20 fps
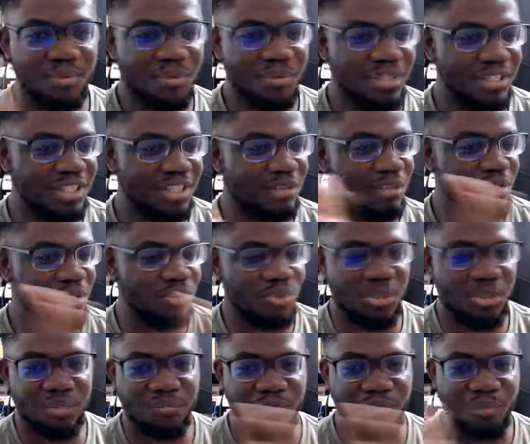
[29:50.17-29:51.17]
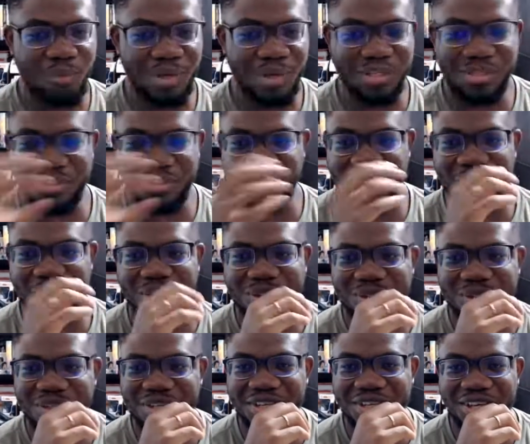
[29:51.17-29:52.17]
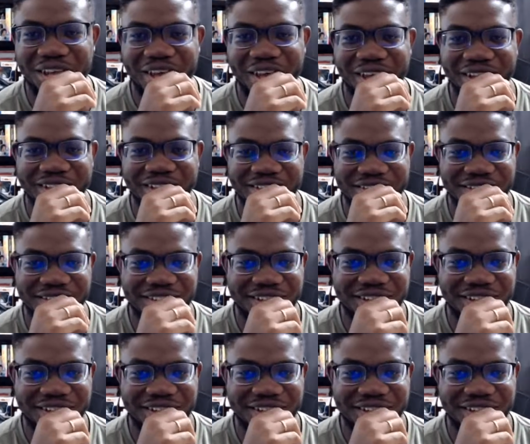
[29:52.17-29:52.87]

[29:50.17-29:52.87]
see me switching from one screen to the next.